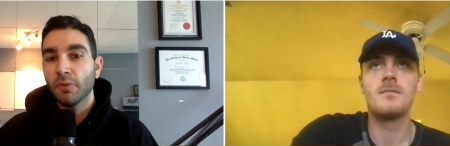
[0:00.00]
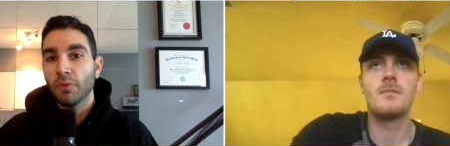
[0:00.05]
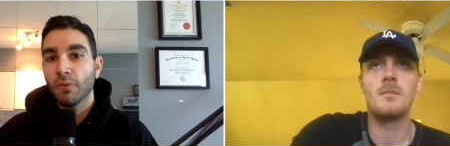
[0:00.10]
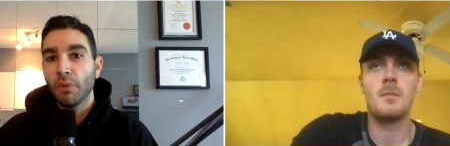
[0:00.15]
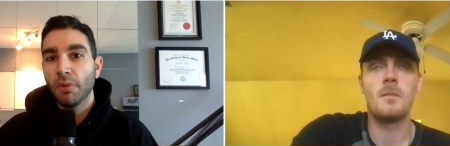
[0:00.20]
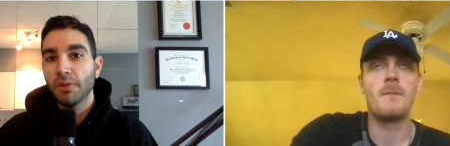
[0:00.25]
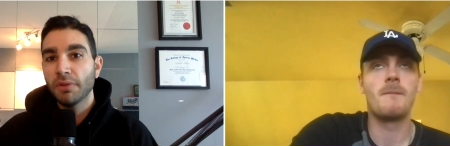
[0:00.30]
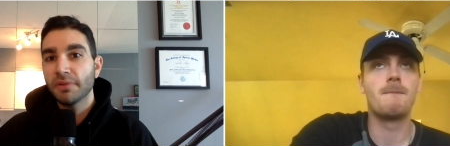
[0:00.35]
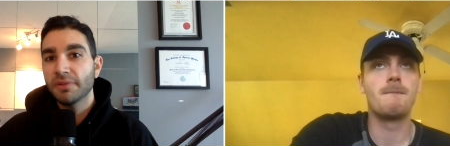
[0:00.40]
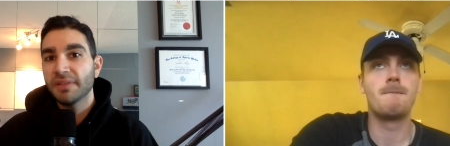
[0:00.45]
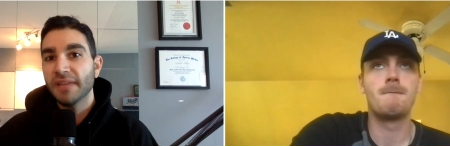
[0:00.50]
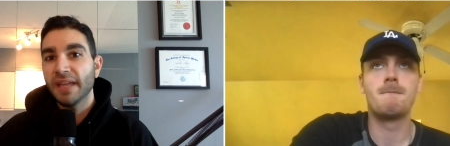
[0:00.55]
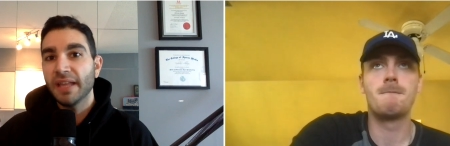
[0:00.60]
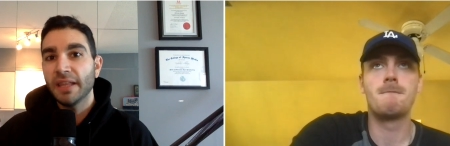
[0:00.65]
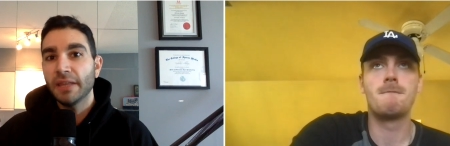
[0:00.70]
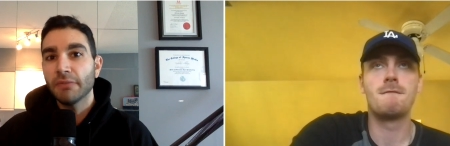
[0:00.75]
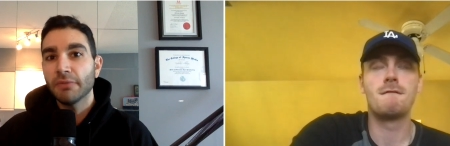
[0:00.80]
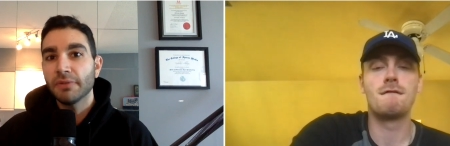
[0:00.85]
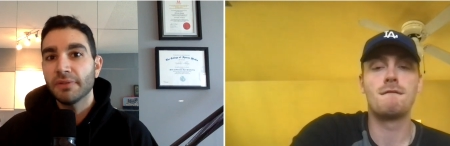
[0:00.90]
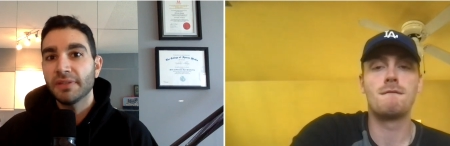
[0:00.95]
Speaker 1: what would your
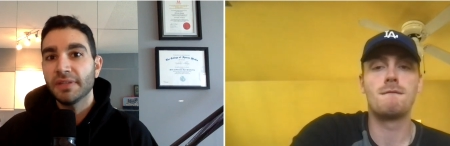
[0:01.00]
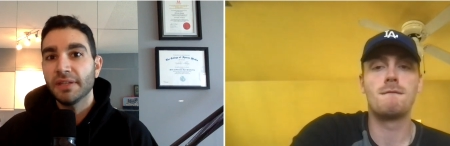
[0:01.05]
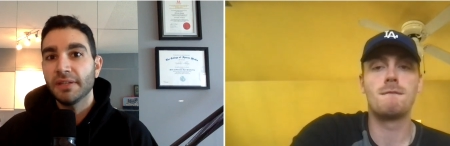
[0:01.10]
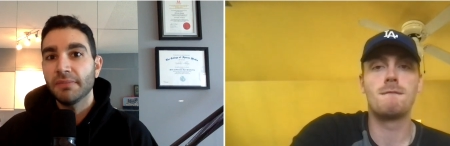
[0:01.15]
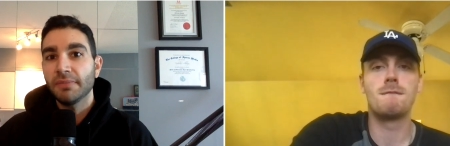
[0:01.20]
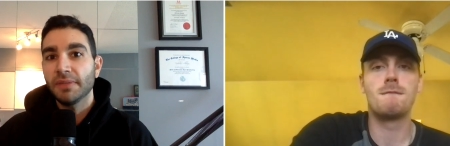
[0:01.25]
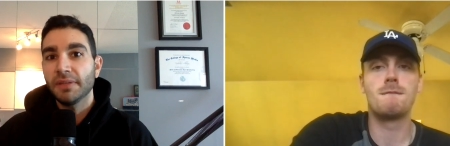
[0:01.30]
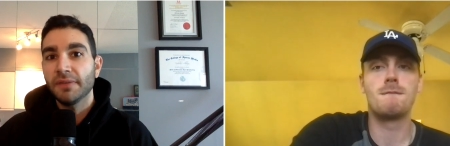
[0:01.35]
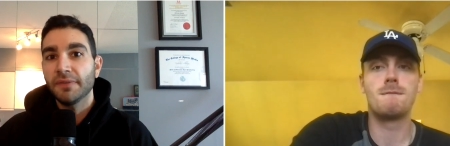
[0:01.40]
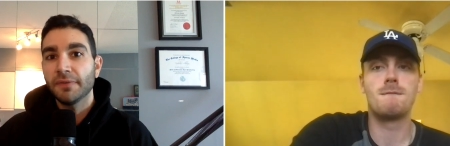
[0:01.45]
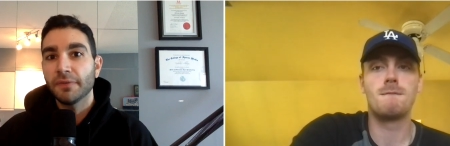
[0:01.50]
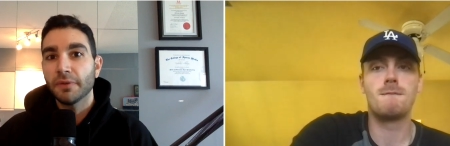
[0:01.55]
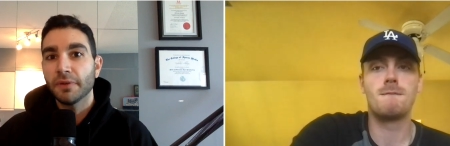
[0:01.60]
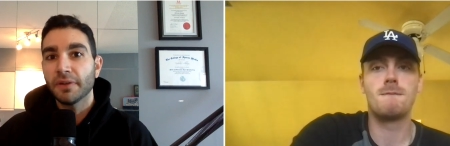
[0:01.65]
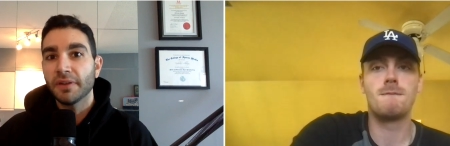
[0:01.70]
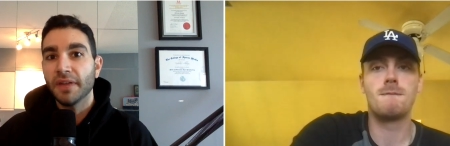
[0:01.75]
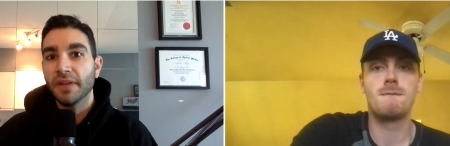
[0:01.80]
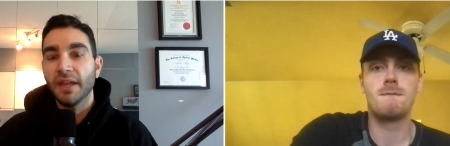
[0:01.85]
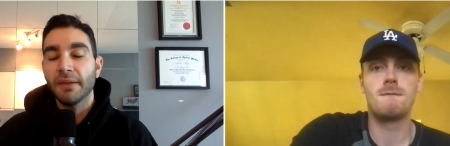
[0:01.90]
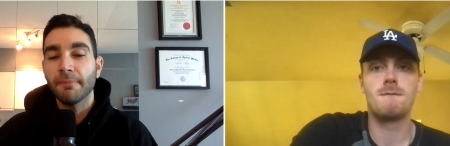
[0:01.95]
daily routine be for
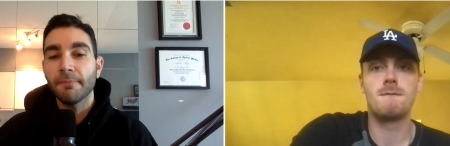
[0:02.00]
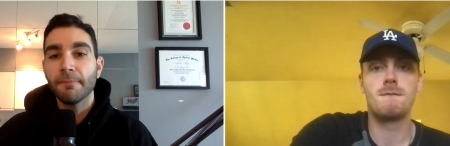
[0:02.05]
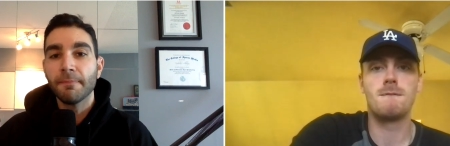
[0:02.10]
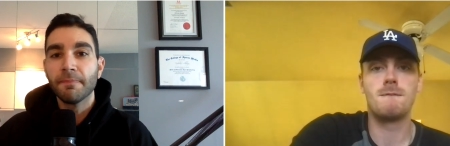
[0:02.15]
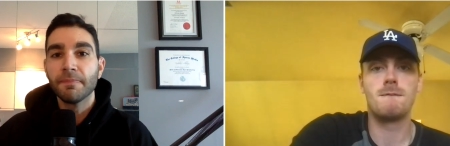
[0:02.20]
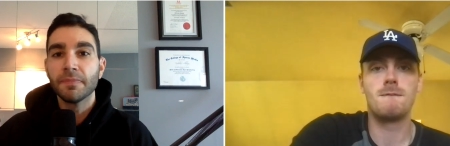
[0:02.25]
a game?